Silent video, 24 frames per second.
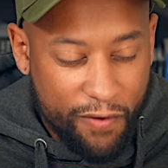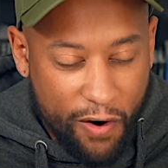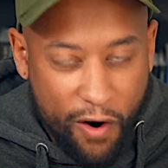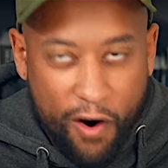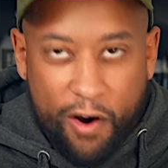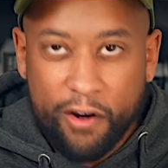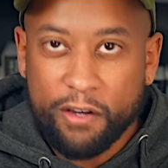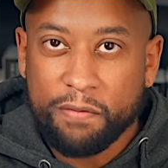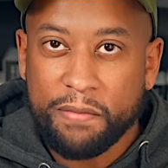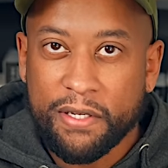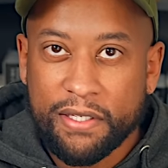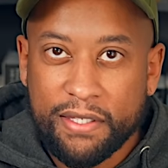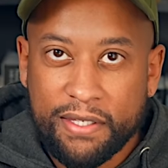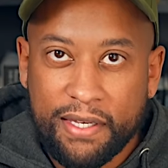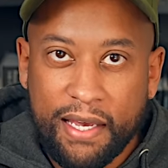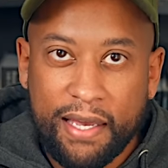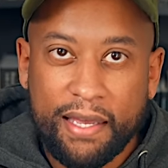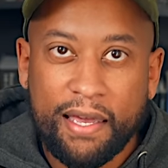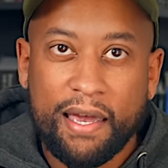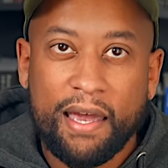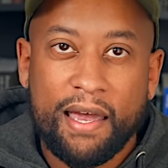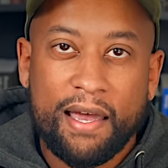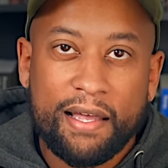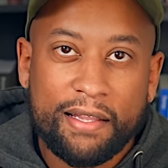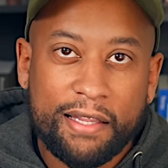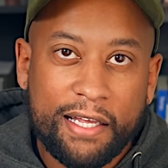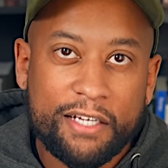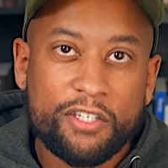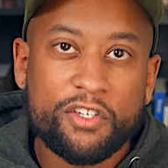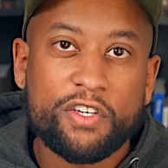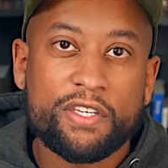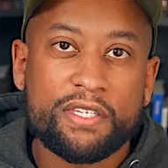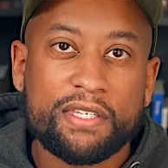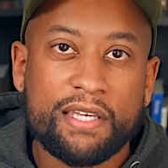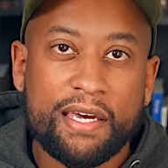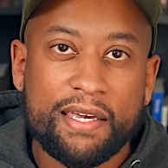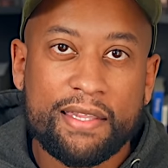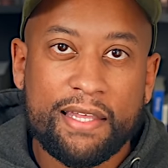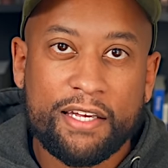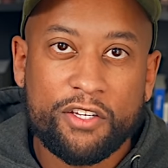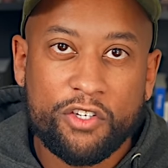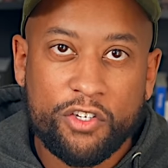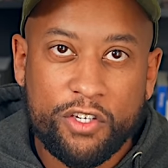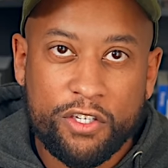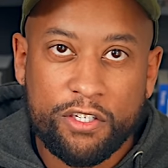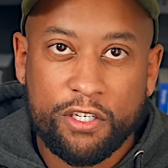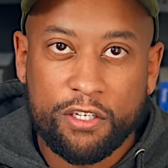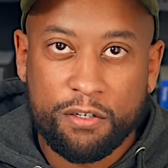for argument's sake, let's just say that
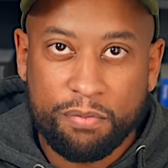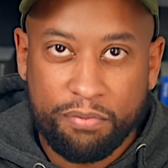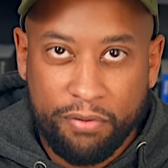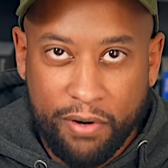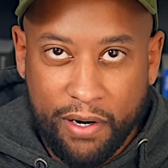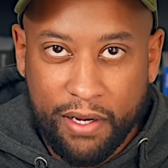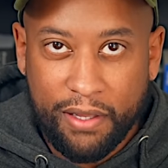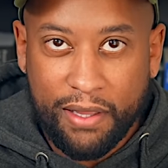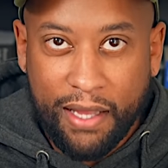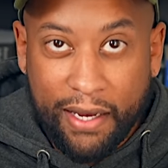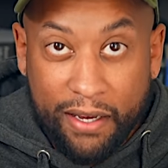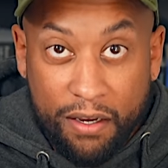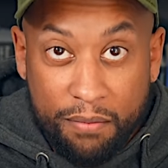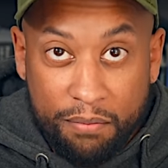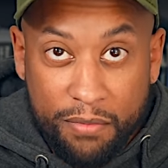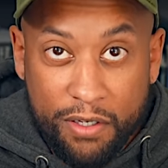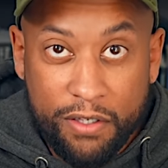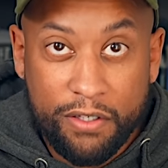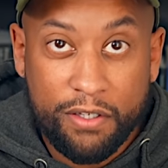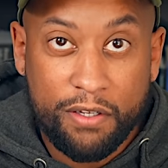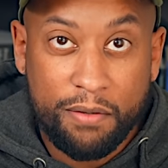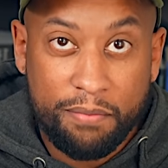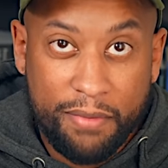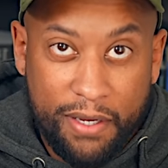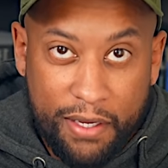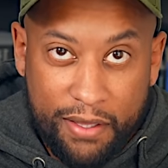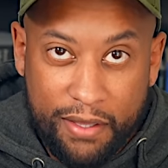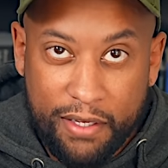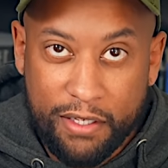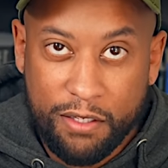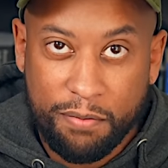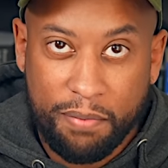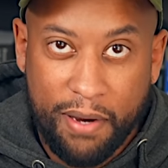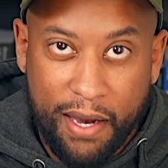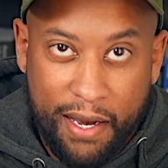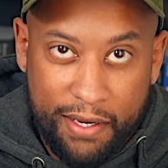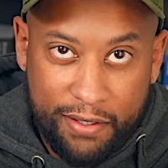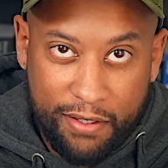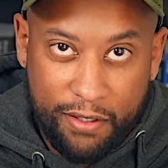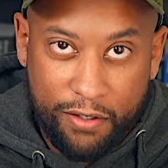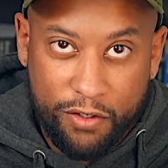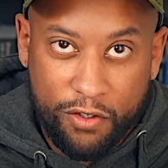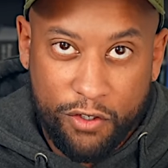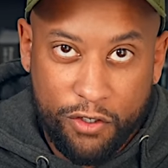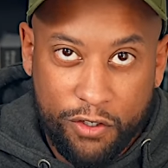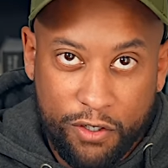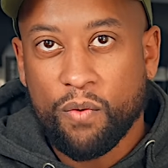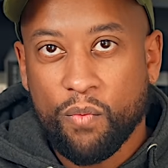Jesus prayed like a Muslim in this
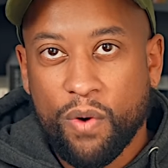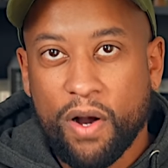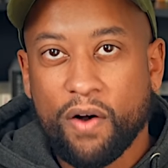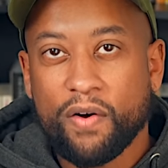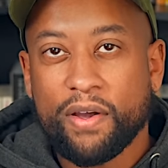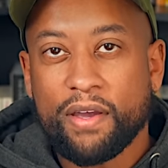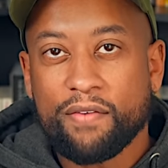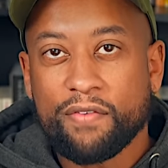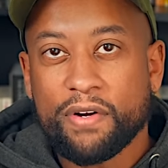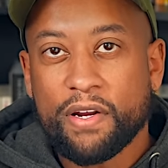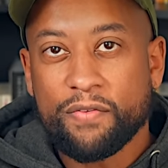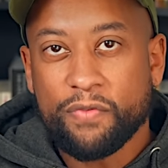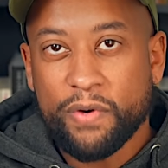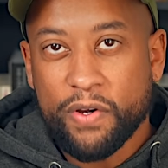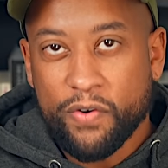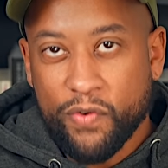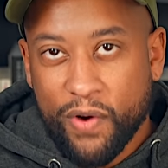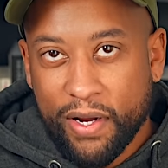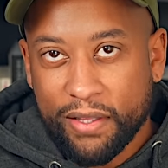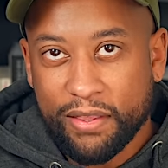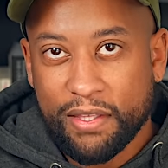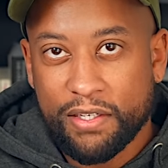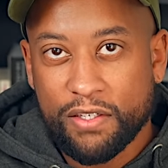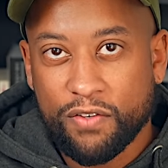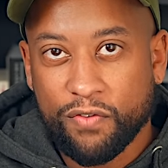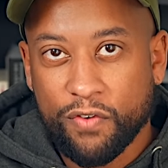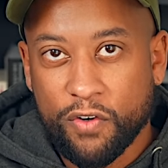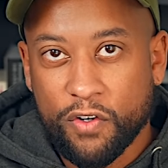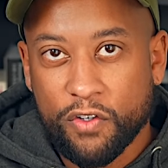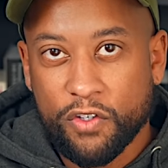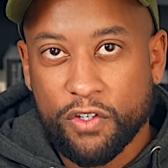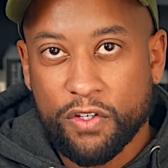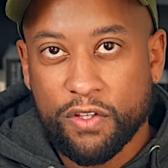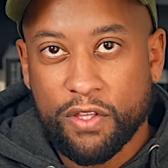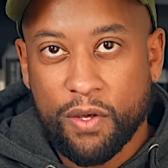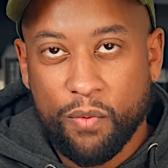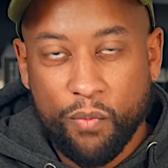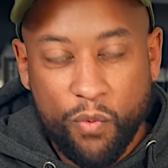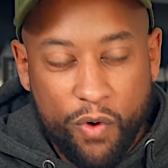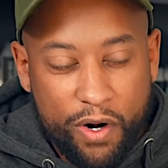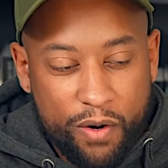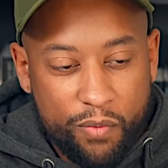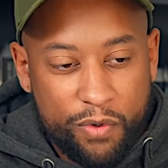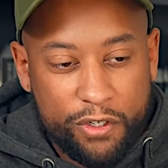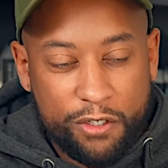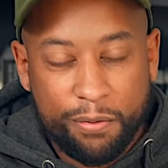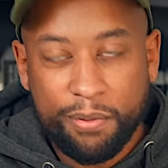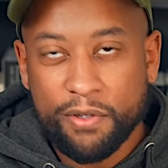passage. Well, even if we grant this verse, then what
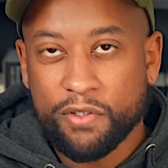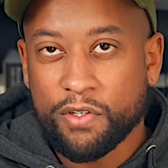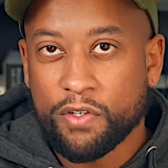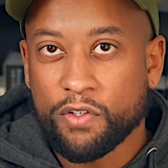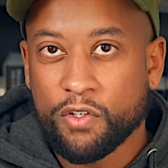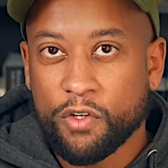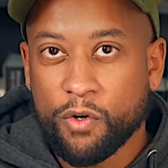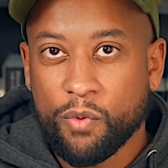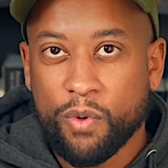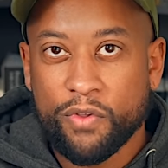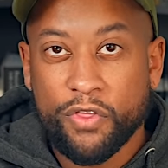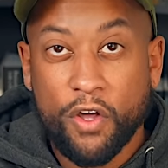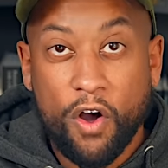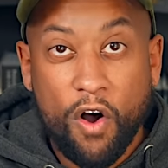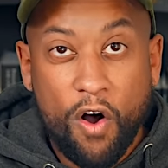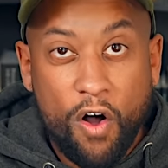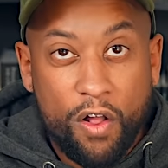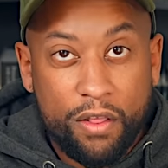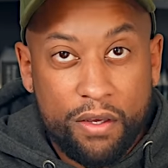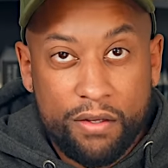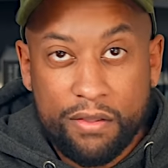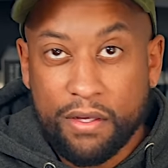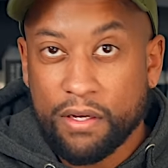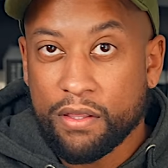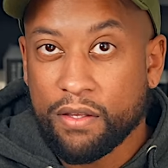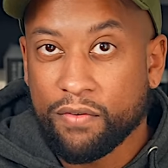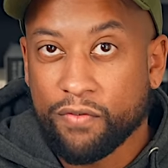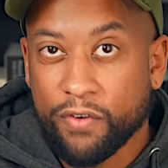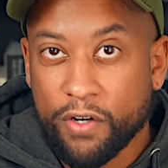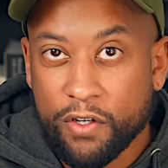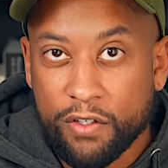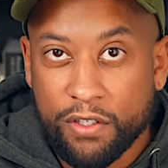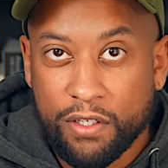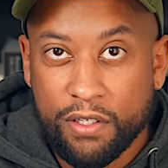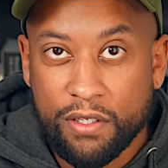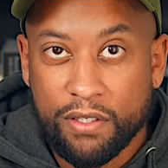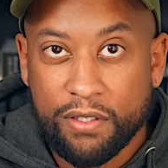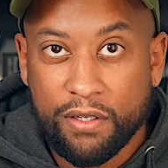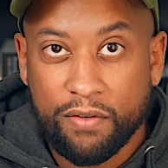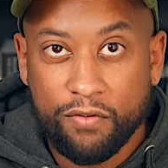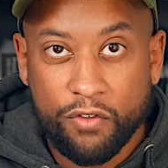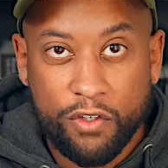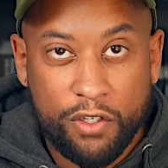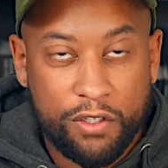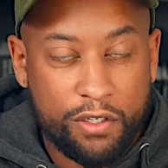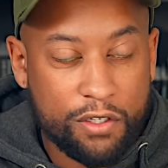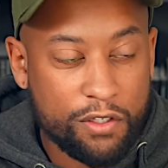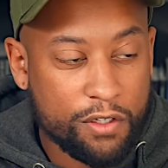are we supposed to do with all of the other verses of
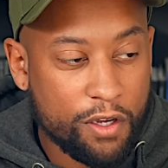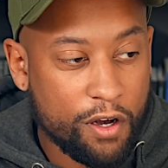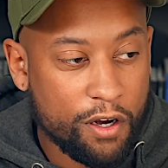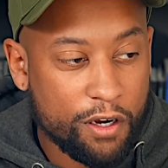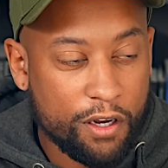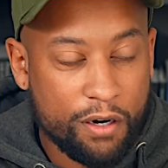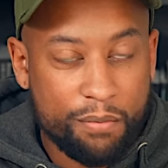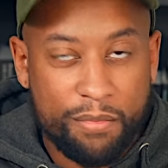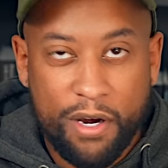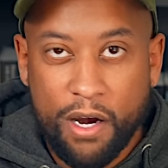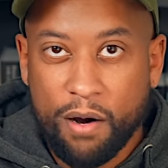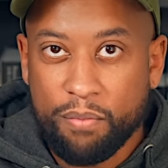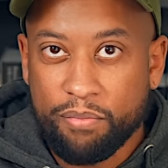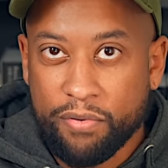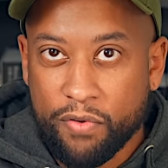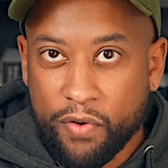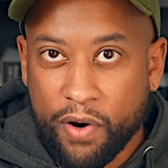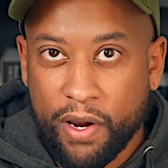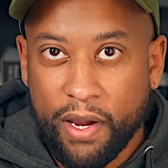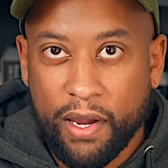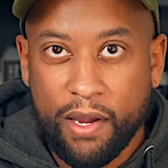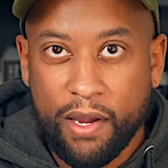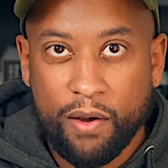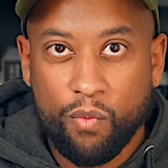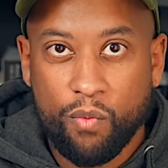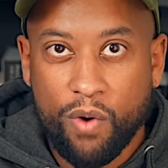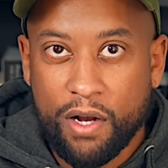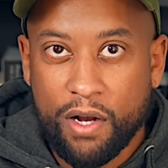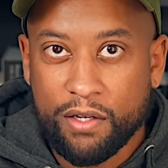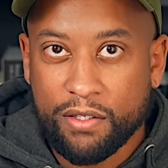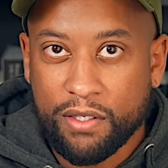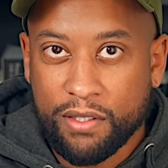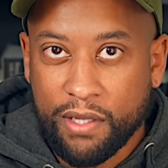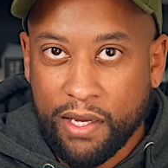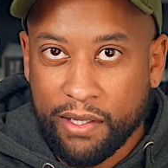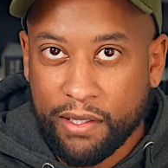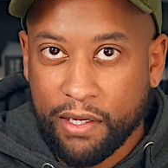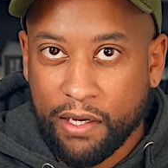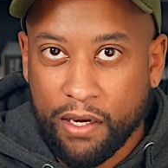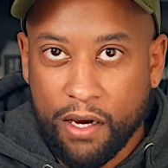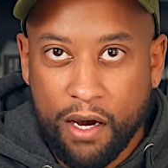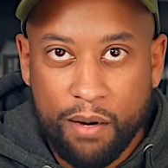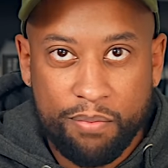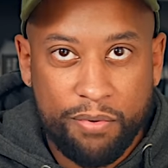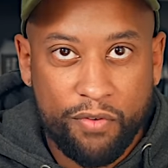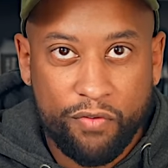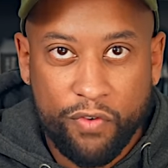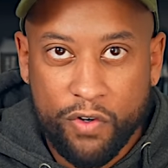Jesus talking about praying while standing
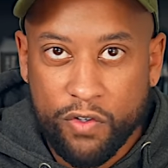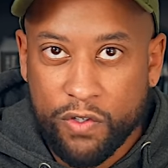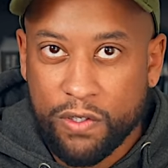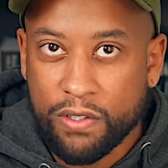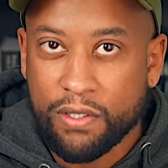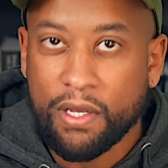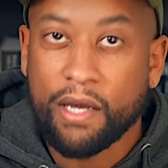up in verses